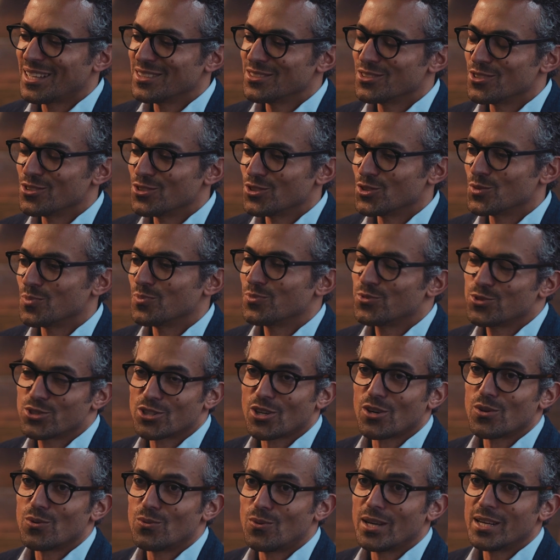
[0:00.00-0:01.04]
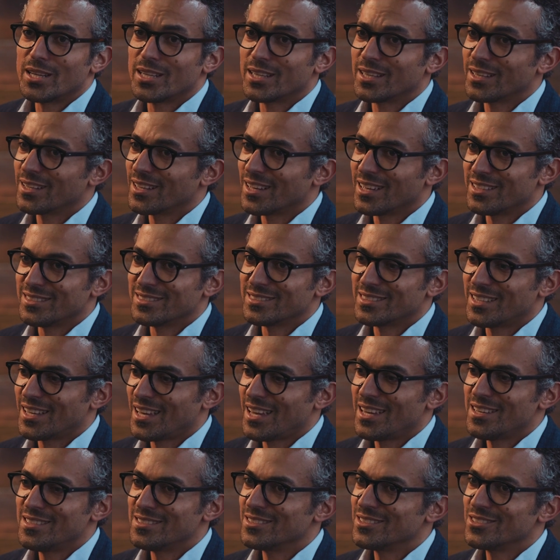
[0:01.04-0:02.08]
and to just show willing and
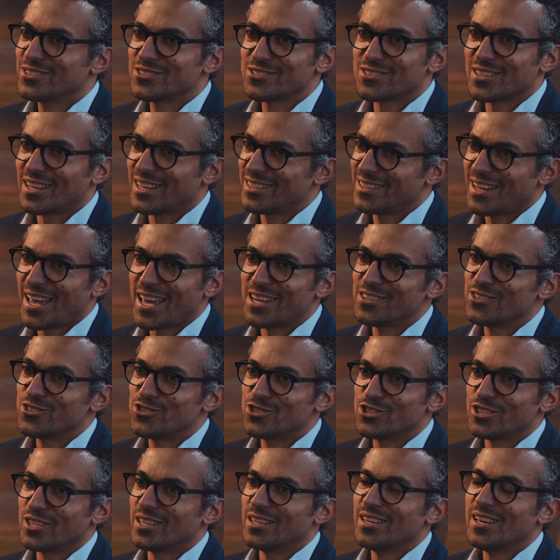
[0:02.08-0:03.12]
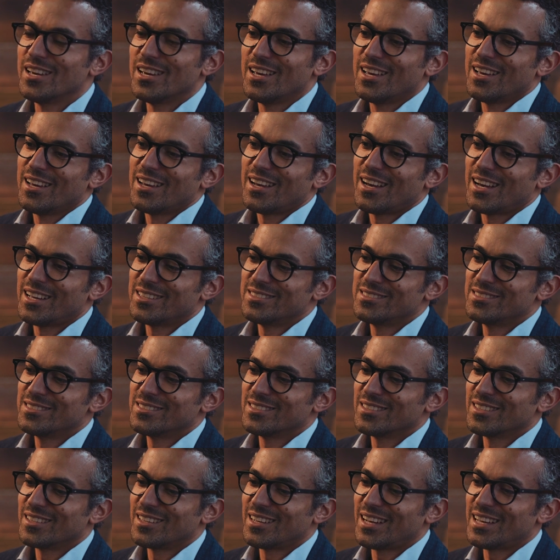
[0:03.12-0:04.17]
keenness and energy and
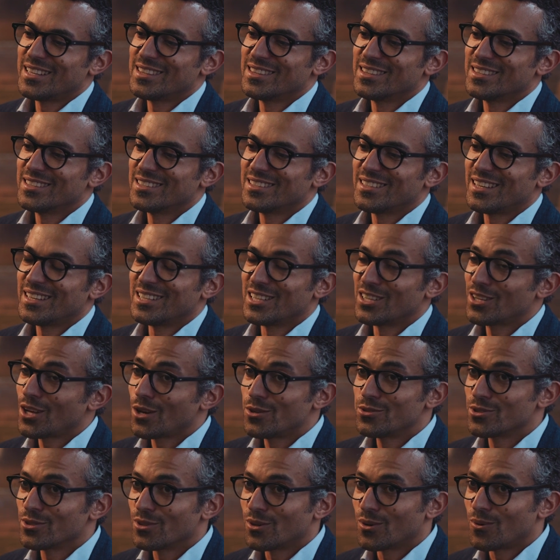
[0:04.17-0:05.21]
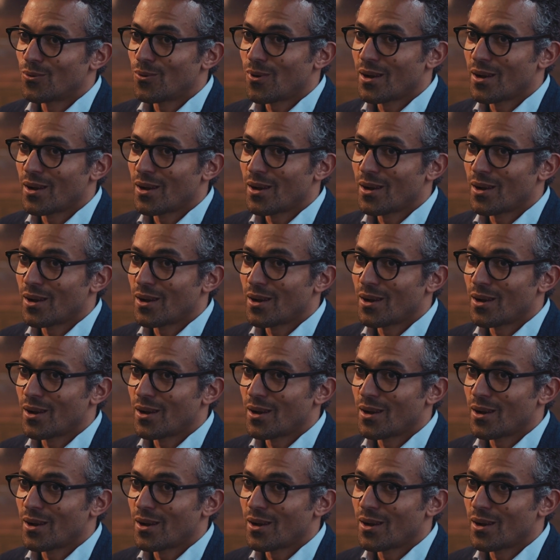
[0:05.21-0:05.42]
it goes a long